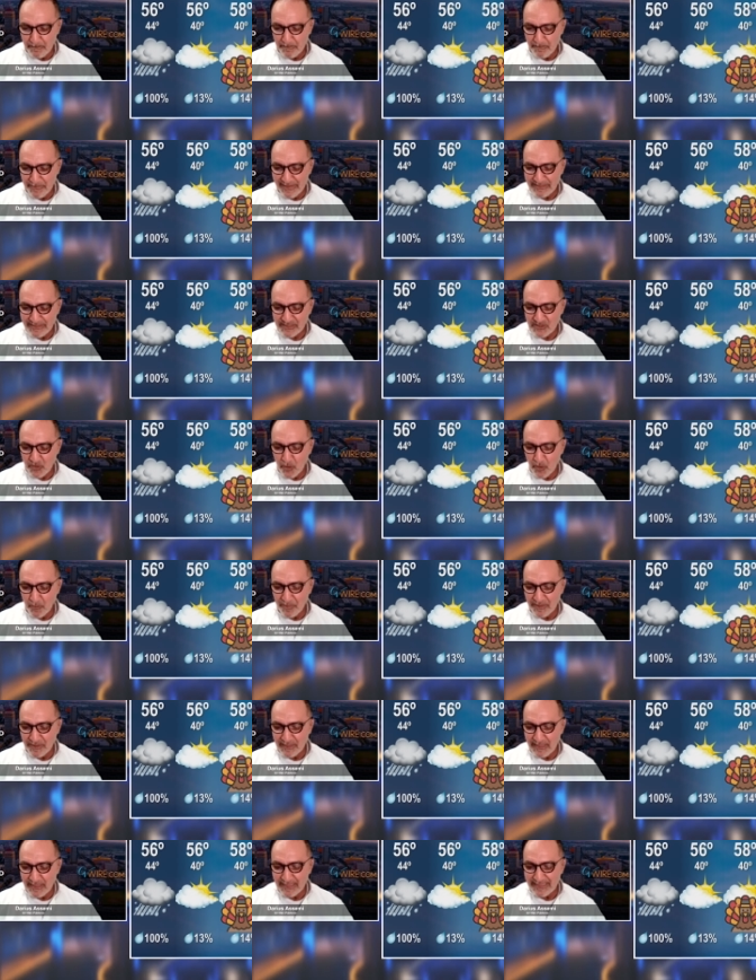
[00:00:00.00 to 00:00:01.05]
Best
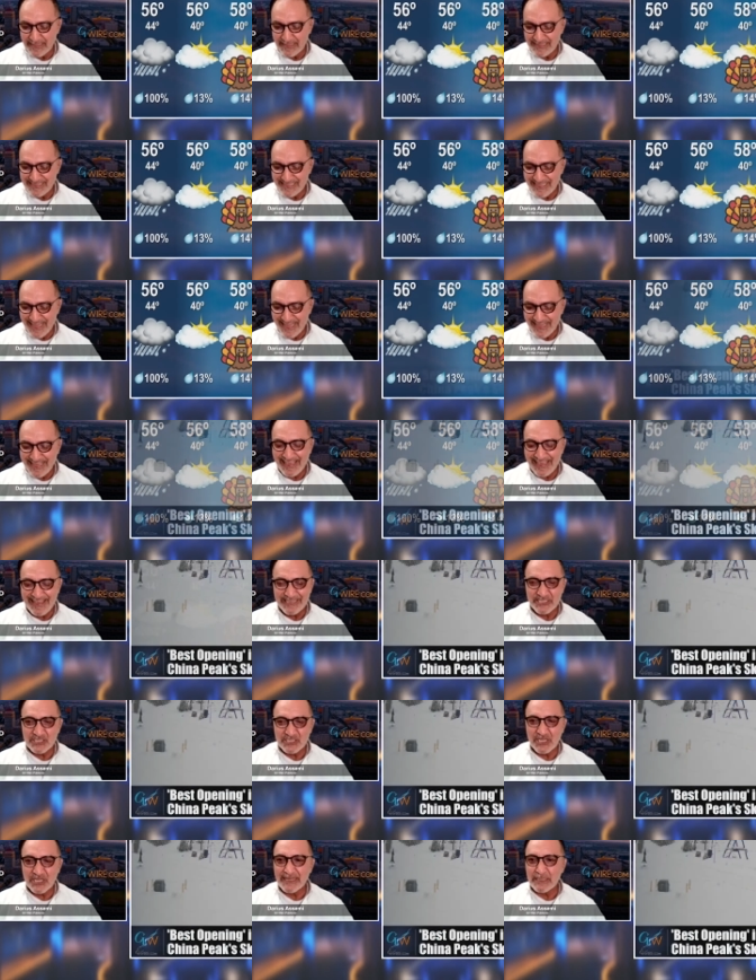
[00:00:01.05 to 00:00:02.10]
opening in a decade.
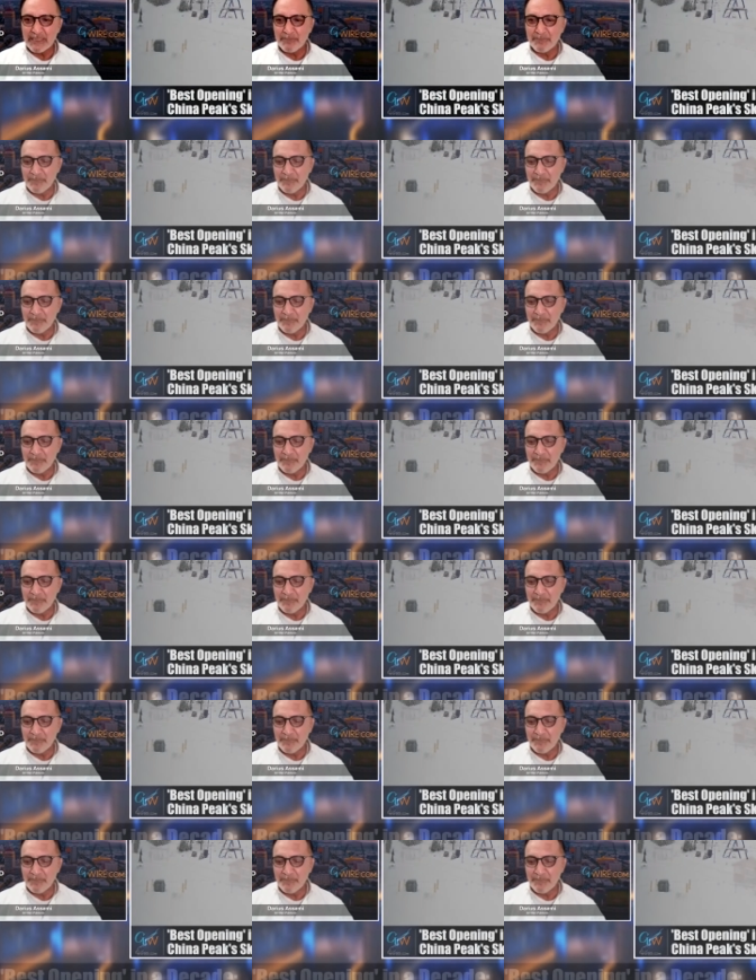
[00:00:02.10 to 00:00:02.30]
China